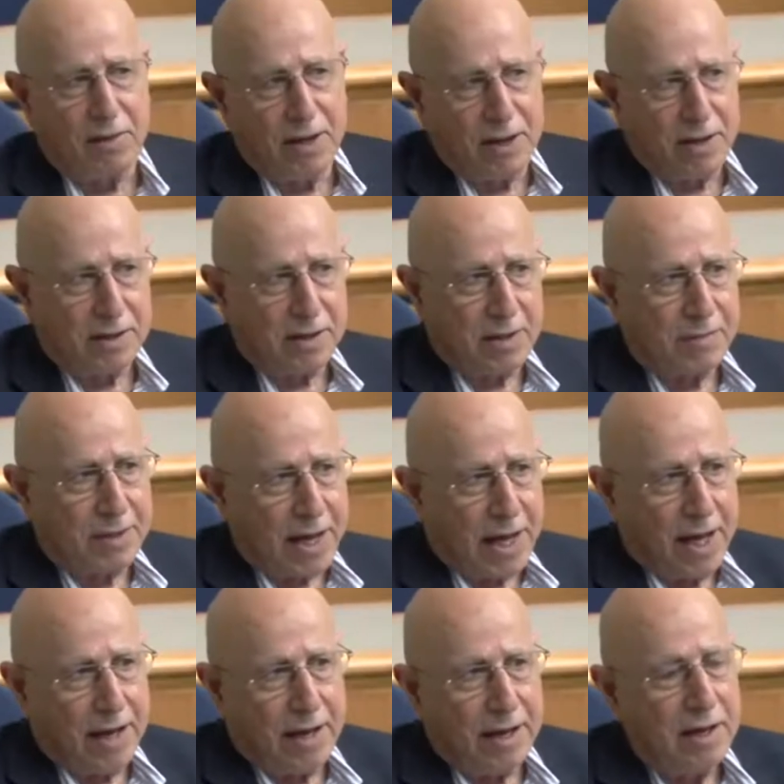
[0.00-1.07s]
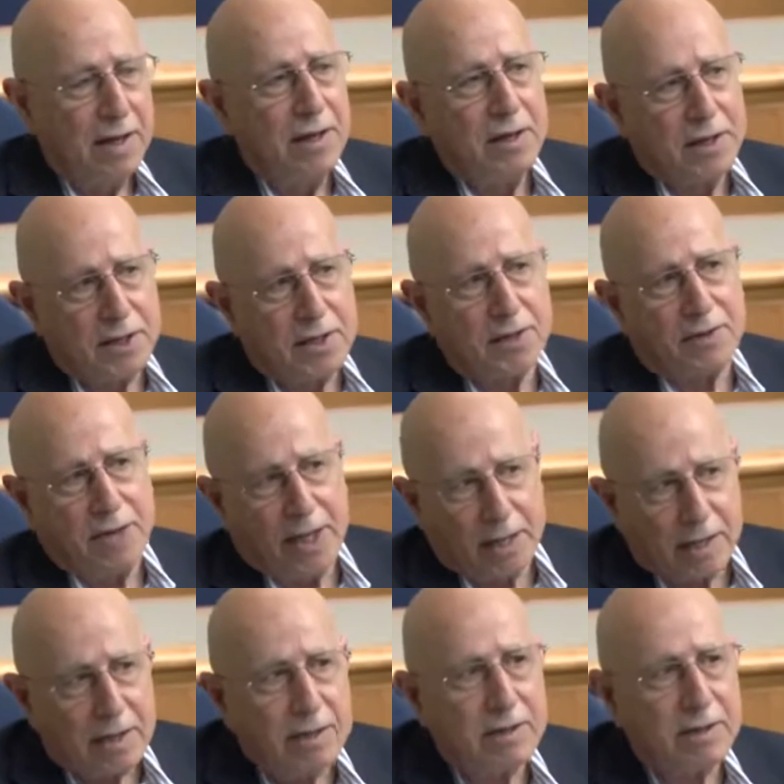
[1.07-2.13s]
Iranians kept adding
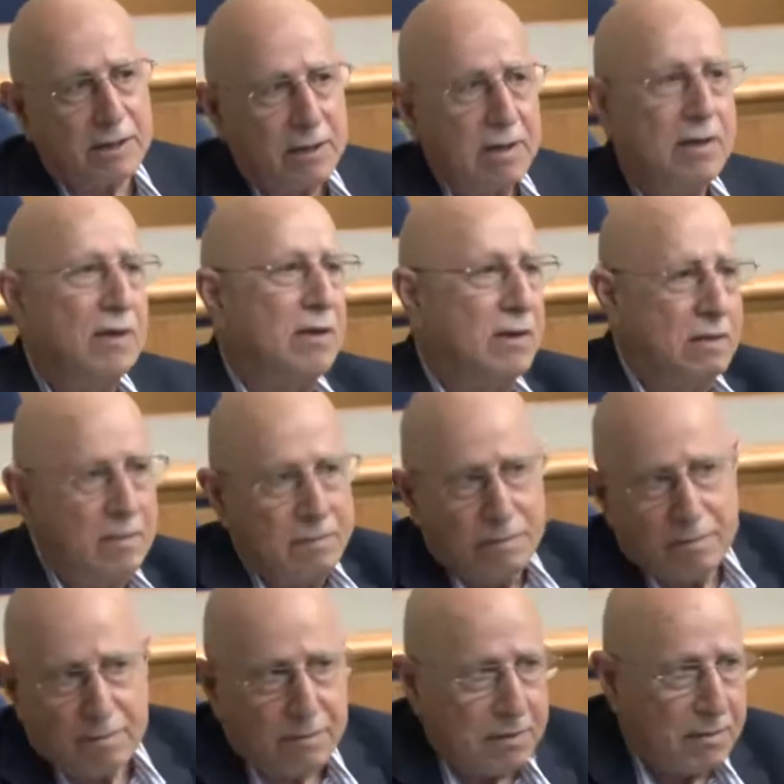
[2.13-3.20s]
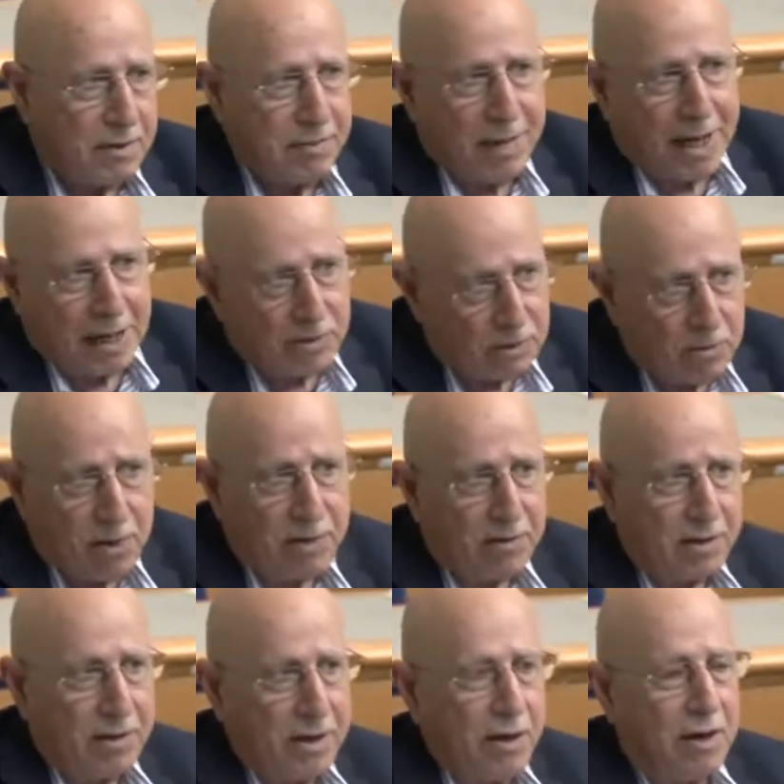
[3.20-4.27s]
extraneous demands or
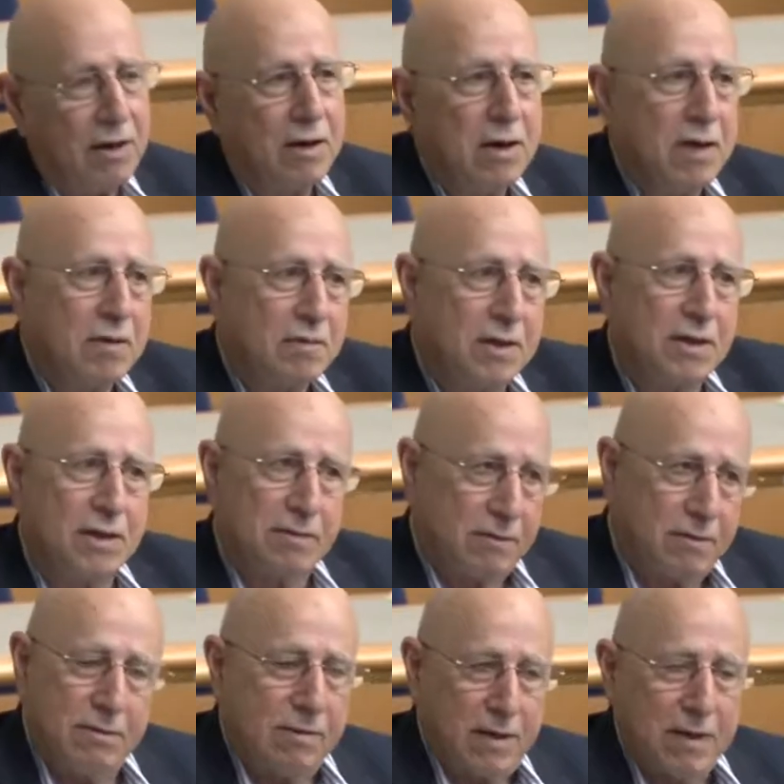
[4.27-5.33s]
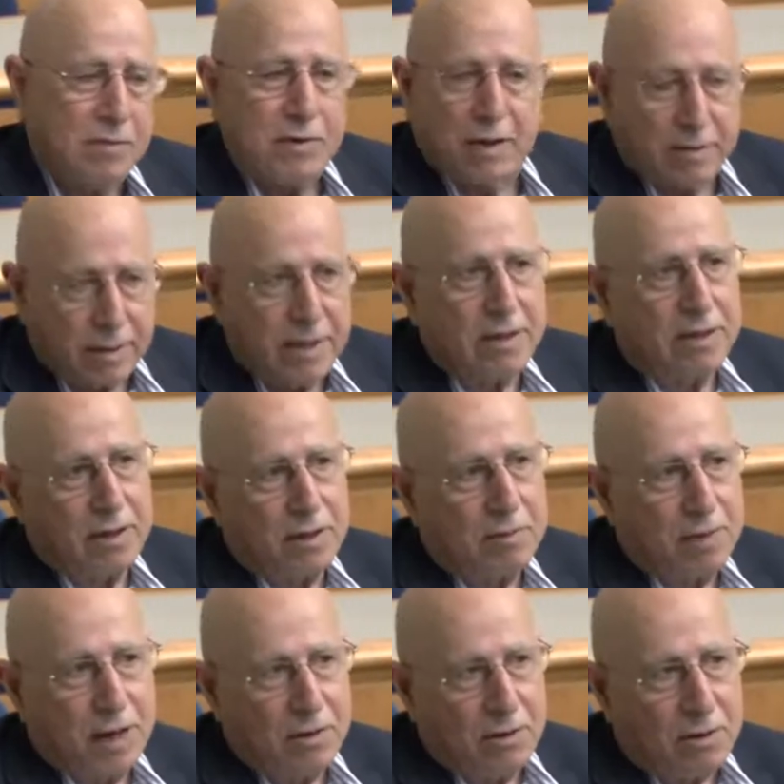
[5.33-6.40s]
whatever they are. But this seems, at least, you know,
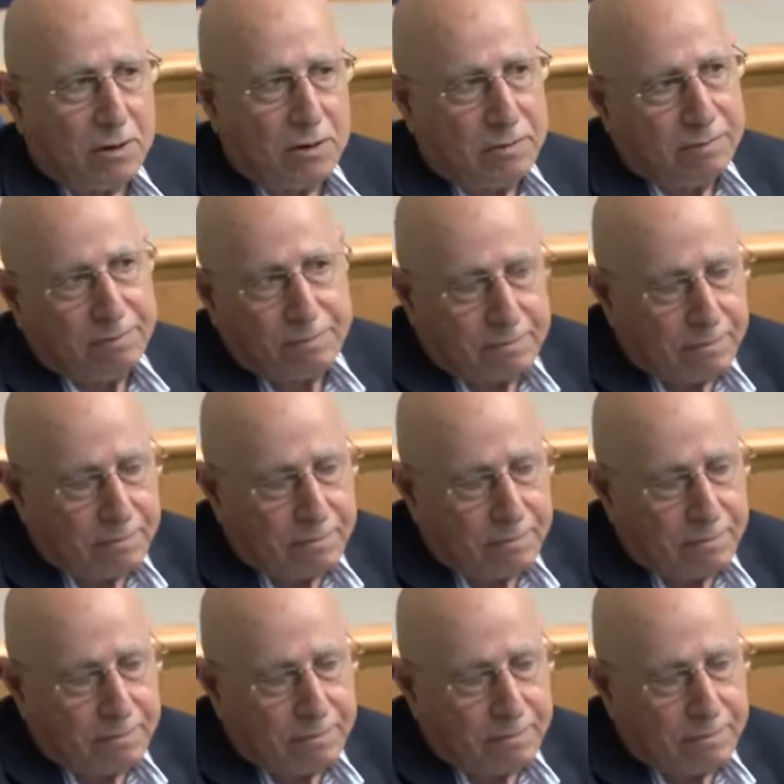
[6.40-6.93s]
by all